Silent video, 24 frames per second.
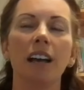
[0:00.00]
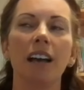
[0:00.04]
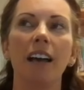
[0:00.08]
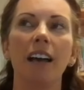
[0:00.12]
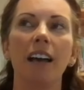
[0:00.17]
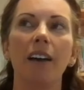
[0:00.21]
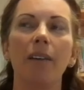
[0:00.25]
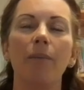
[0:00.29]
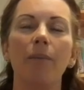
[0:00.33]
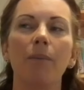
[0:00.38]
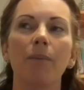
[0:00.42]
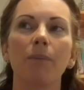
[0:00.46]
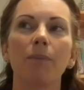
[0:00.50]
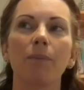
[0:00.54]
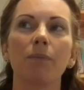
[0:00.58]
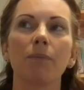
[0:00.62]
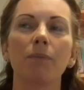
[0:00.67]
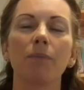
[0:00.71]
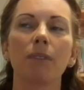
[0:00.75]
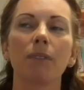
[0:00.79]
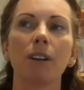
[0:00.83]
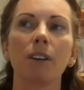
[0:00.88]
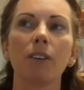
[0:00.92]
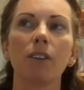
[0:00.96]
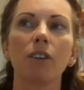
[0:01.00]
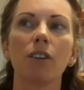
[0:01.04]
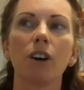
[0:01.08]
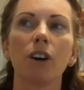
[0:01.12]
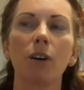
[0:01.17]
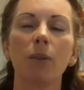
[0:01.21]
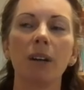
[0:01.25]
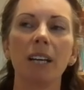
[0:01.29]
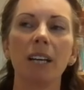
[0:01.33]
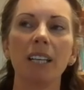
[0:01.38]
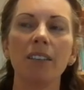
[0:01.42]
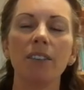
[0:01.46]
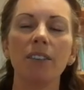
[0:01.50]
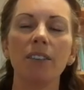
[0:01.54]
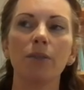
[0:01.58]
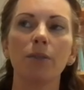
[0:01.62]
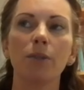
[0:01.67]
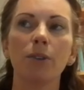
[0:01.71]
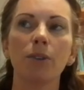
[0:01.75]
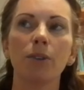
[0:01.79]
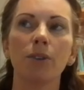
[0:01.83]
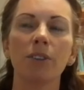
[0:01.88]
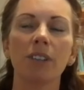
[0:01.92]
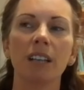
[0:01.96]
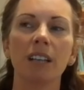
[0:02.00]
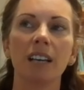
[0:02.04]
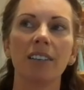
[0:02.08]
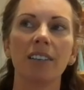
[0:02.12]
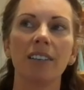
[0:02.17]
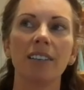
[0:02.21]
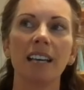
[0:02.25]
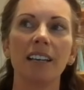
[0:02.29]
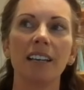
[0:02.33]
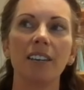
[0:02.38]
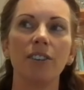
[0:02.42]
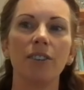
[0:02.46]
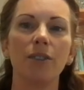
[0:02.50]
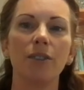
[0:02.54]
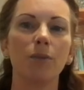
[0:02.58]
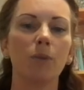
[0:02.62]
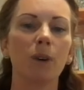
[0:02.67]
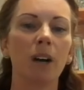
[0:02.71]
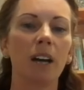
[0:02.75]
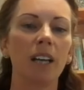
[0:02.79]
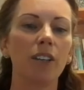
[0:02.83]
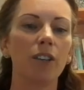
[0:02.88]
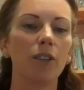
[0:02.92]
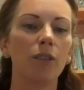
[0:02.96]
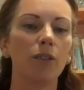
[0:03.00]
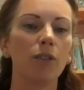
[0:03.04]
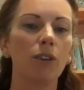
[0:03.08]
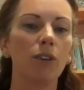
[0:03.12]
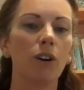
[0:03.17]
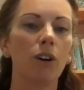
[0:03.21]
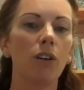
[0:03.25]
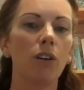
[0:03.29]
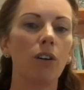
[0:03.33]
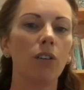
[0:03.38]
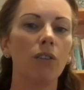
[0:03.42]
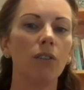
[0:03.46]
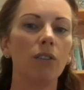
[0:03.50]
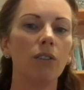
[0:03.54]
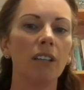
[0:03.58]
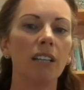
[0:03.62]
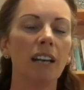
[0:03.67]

go into an organization where you're not